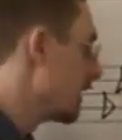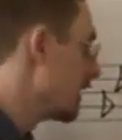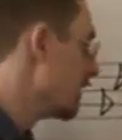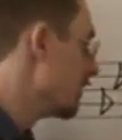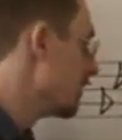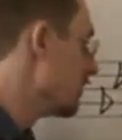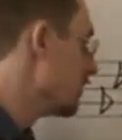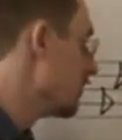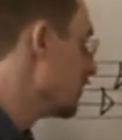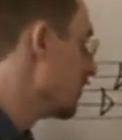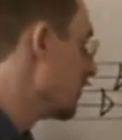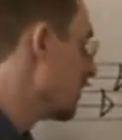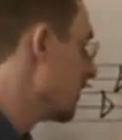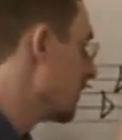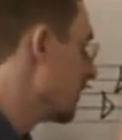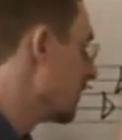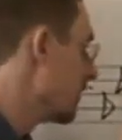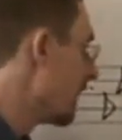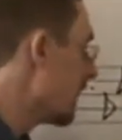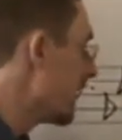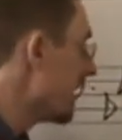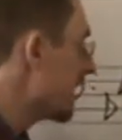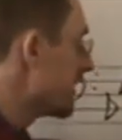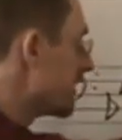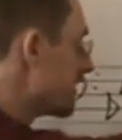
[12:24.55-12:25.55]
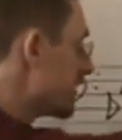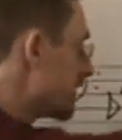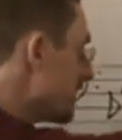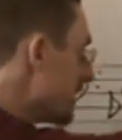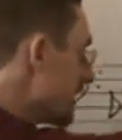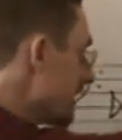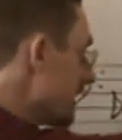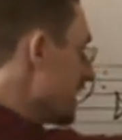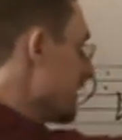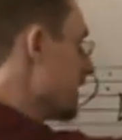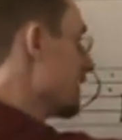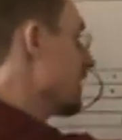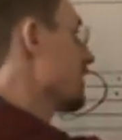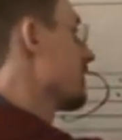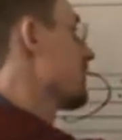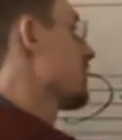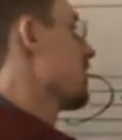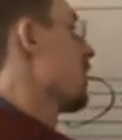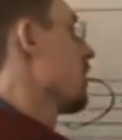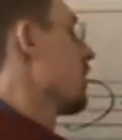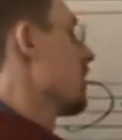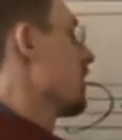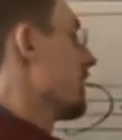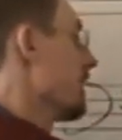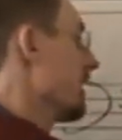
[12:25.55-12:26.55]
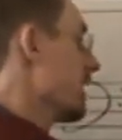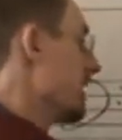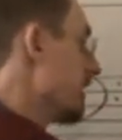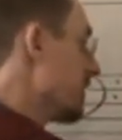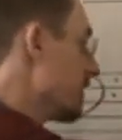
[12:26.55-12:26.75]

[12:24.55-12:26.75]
you may see this chord in